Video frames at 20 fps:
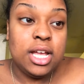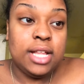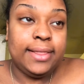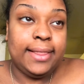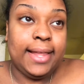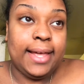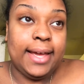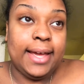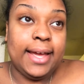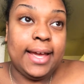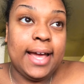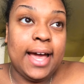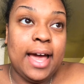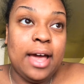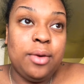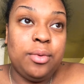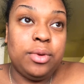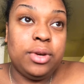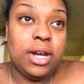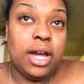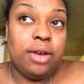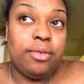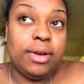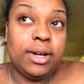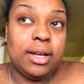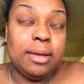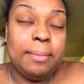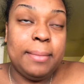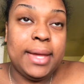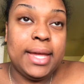Like, I would not
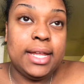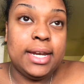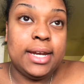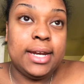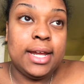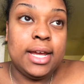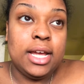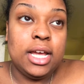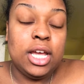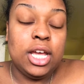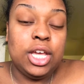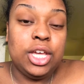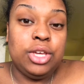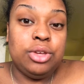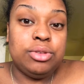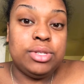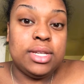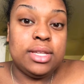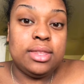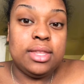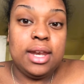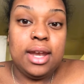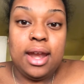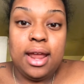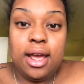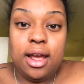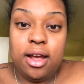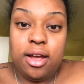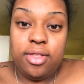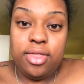recommend using the
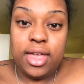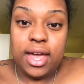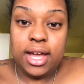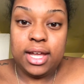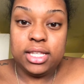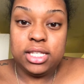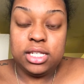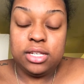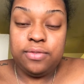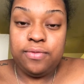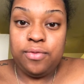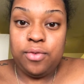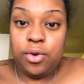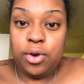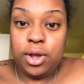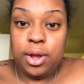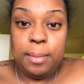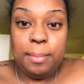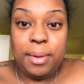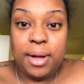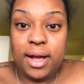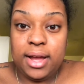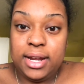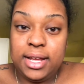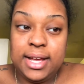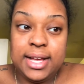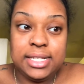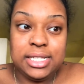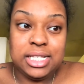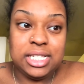Nair that's for your body
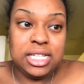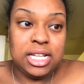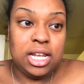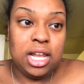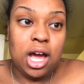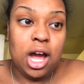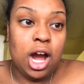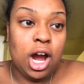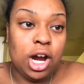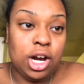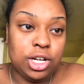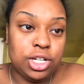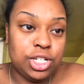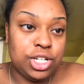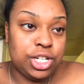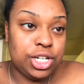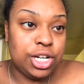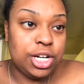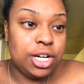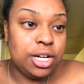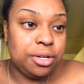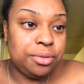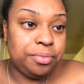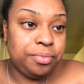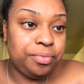because it's a lot harsher.